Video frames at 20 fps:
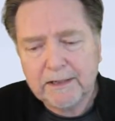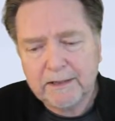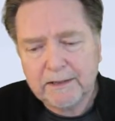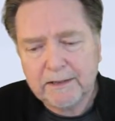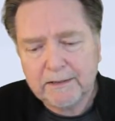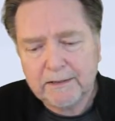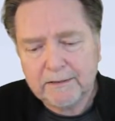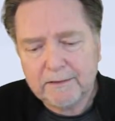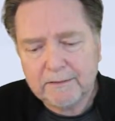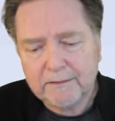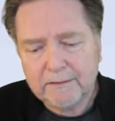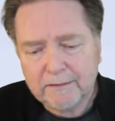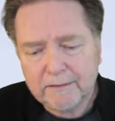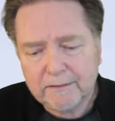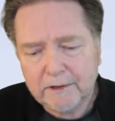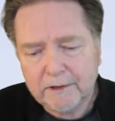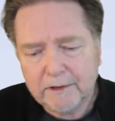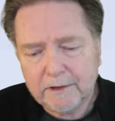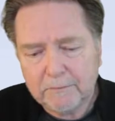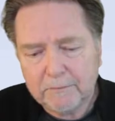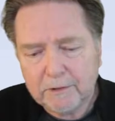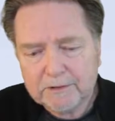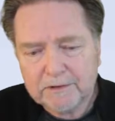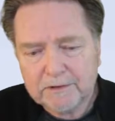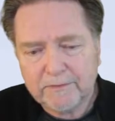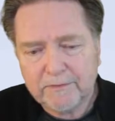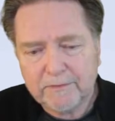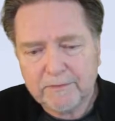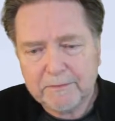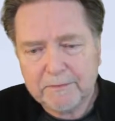And,
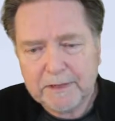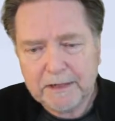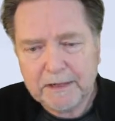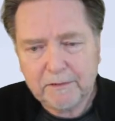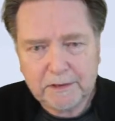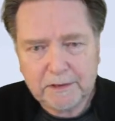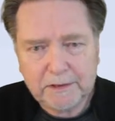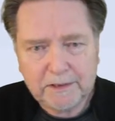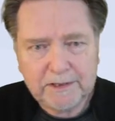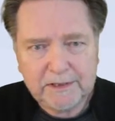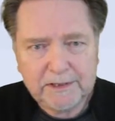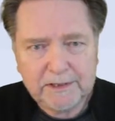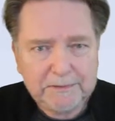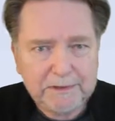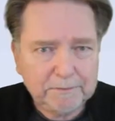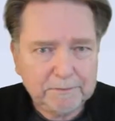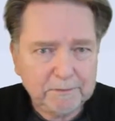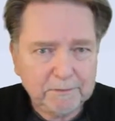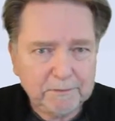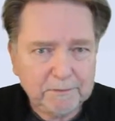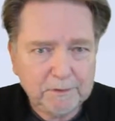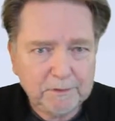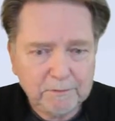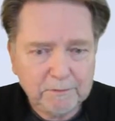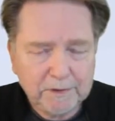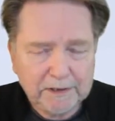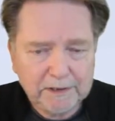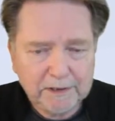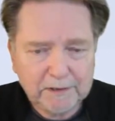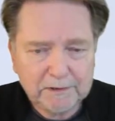most of the power that these people would
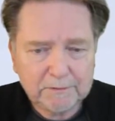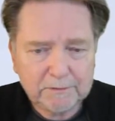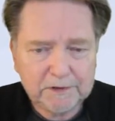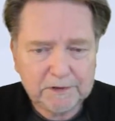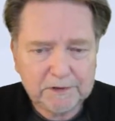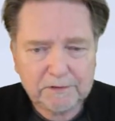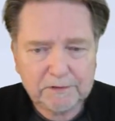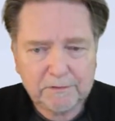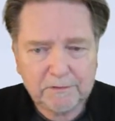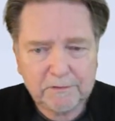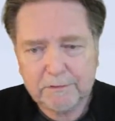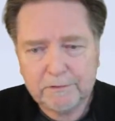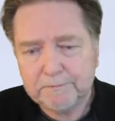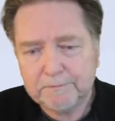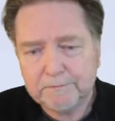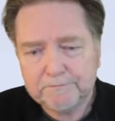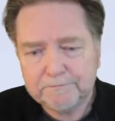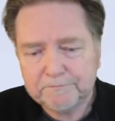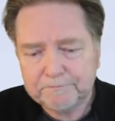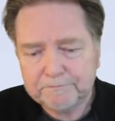wield was through